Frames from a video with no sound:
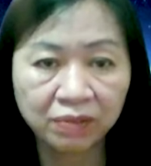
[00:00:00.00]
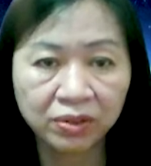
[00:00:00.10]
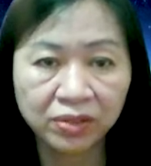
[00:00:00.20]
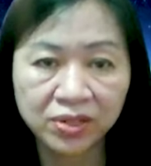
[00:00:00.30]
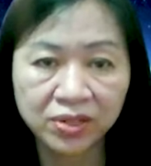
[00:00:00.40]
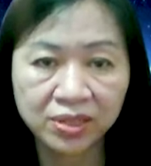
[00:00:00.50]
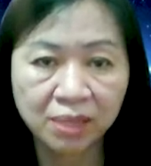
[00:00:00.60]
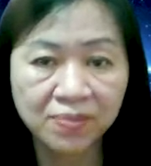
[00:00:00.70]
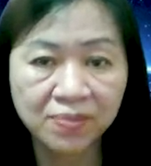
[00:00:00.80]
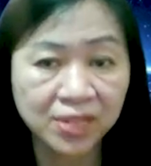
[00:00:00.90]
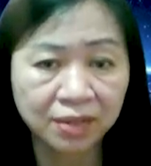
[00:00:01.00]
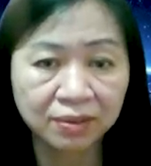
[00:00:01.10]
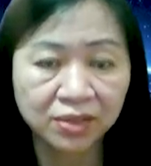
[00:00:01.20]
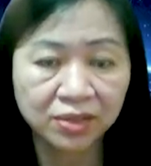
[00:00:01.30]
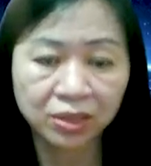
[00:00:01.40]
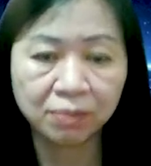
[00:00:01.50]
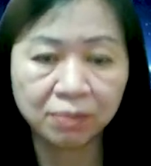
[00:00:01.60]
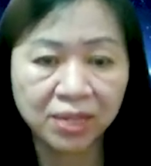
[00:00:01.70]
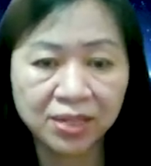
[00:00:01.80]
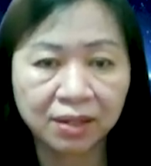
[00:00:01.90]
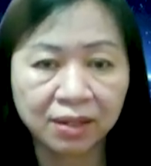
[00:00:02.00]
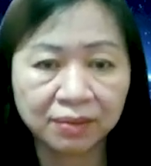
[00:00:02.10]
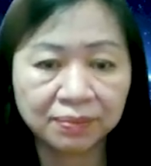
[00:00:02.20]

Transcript: there's something still missing.